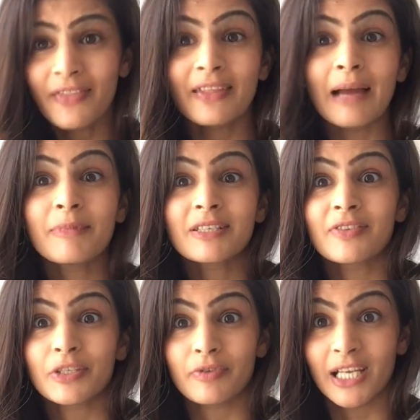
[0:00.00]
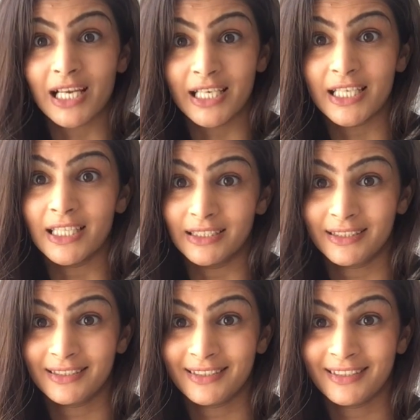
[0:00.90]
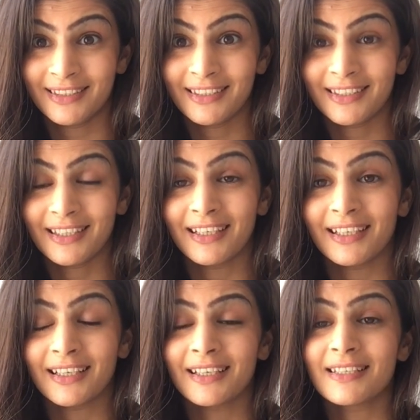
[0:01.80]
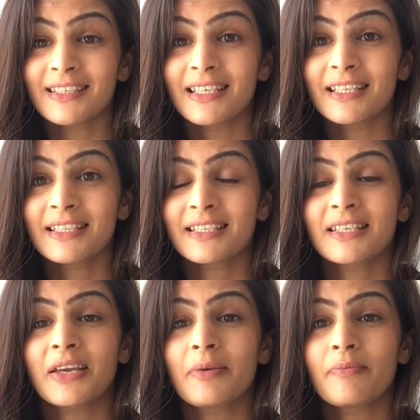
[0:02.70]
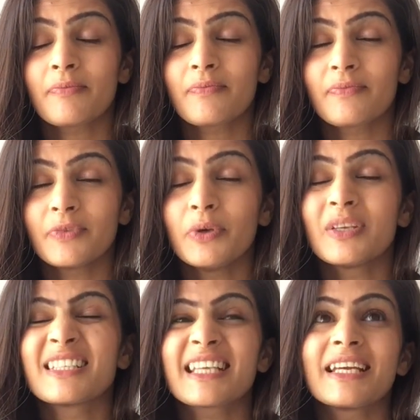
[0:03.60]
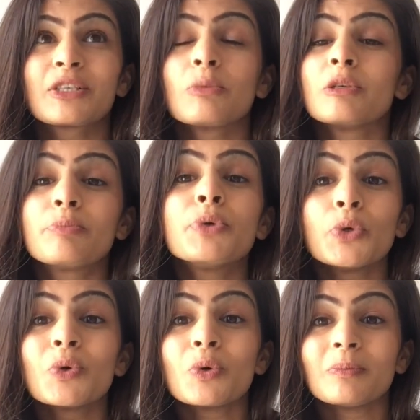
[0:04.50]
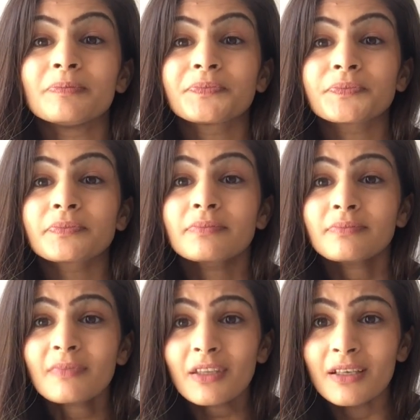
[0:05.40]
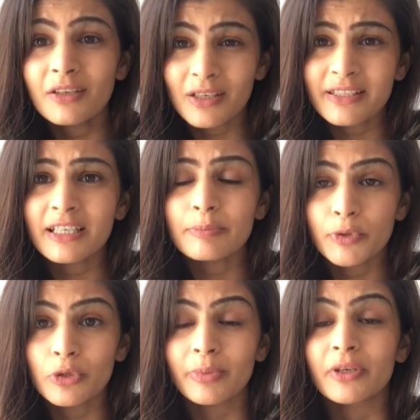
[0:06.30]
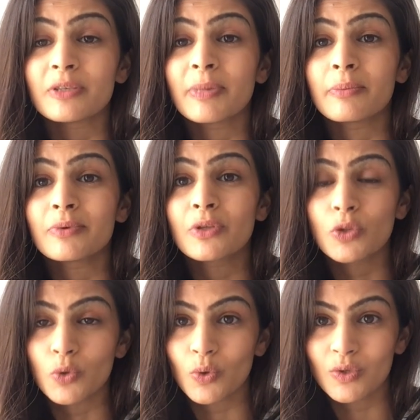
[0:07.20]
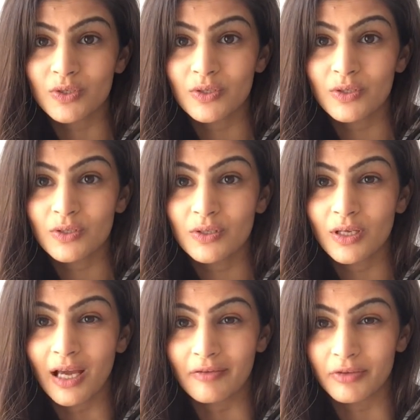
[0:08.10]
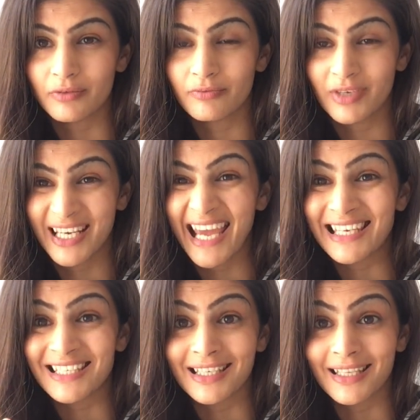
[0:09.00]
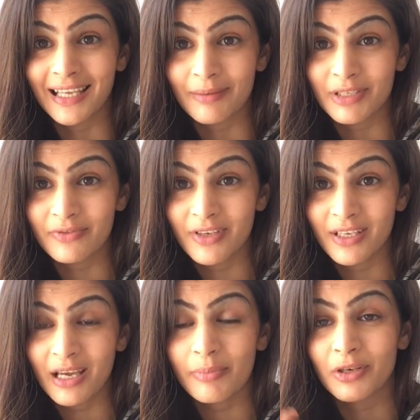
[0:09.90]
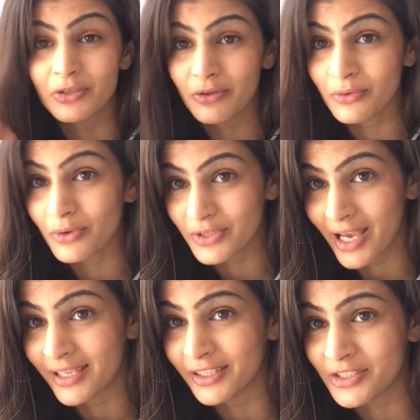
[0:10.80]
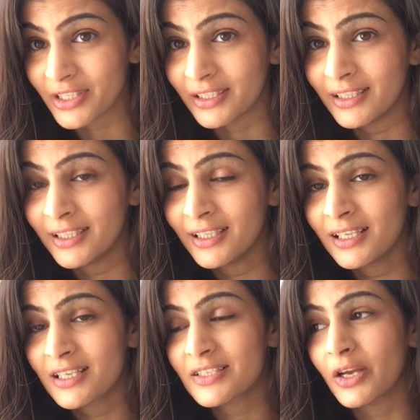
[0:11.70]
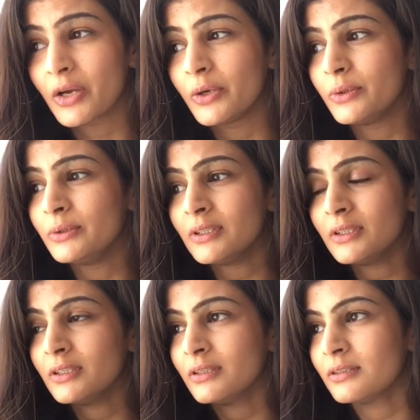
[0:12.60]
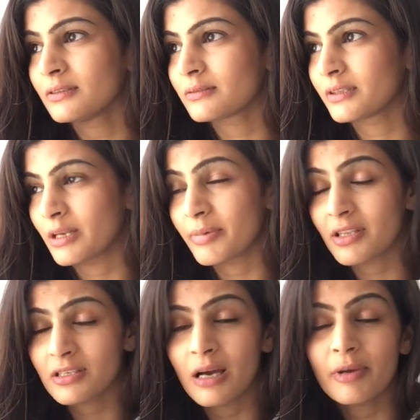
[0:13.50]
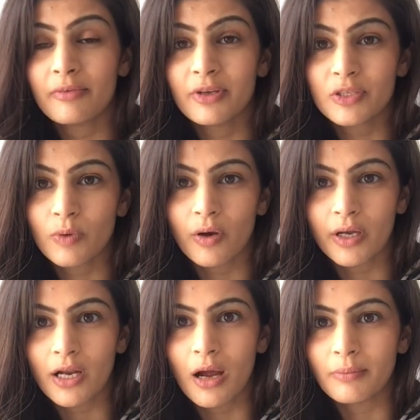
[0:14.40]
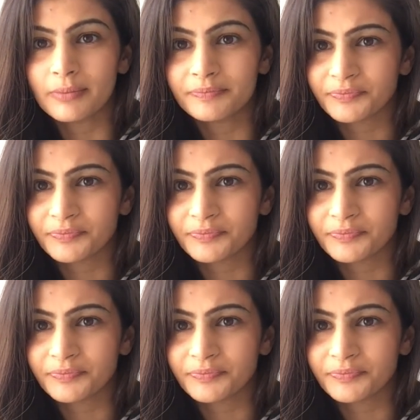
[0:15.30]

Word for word: the atmosphere is really clear and it's um, you can say it's almost pure and you can say it's pure because people's thoughts haven't really entered the atmosphere yet because your thoughts are energy so you know, by the time everyone's woken up,